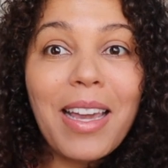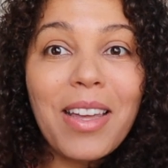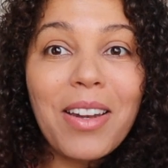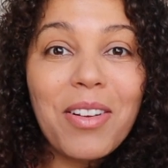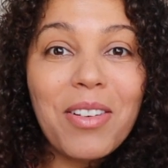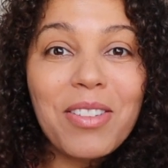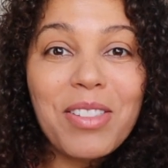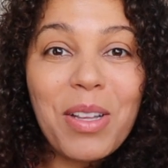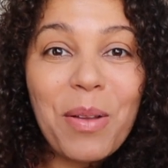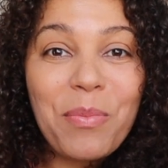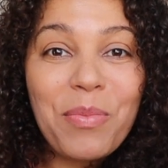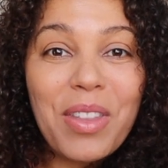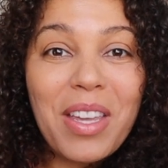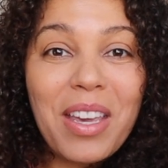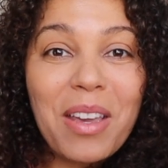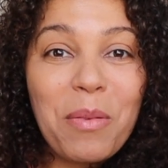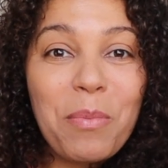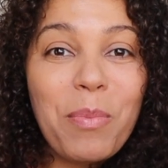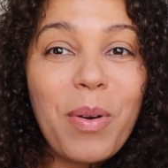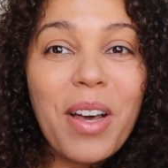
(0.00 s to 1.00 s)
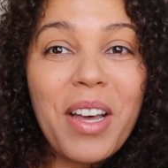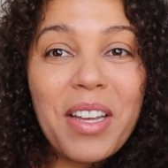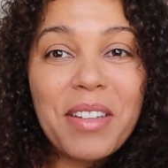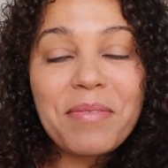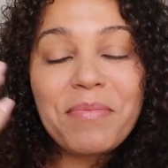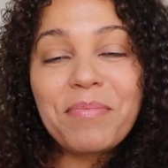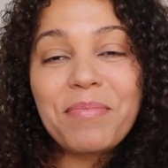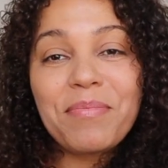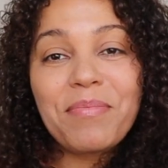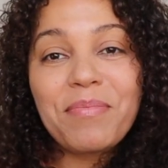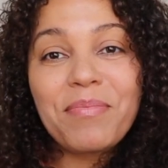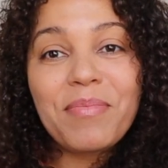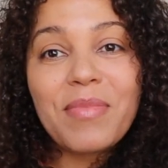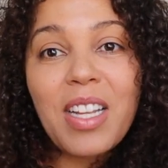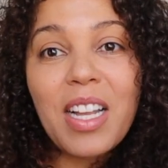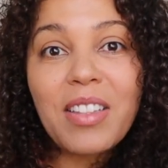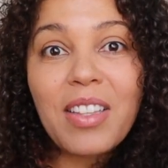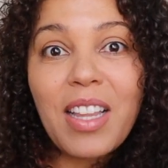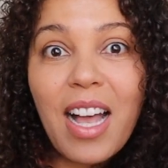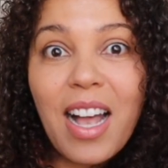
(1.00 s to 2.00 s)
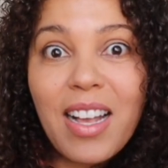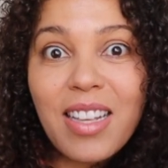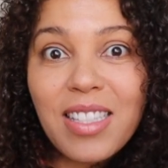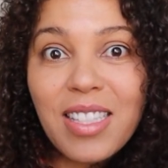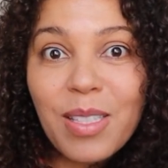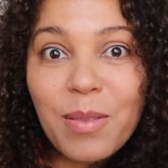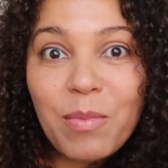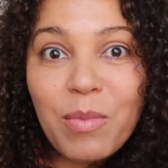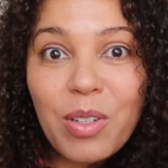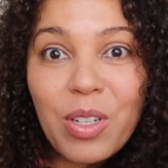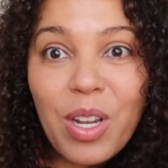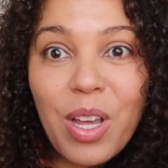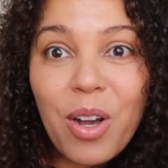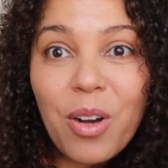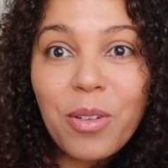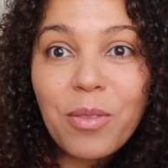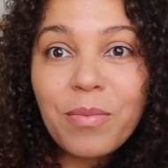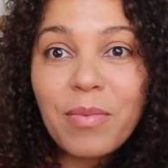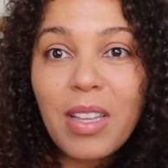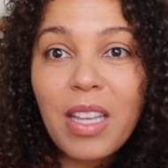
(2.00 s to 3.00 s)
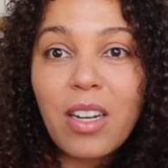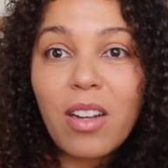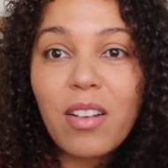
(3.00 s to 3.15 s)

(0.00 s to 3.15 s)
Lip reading: it or something. But alas, no. And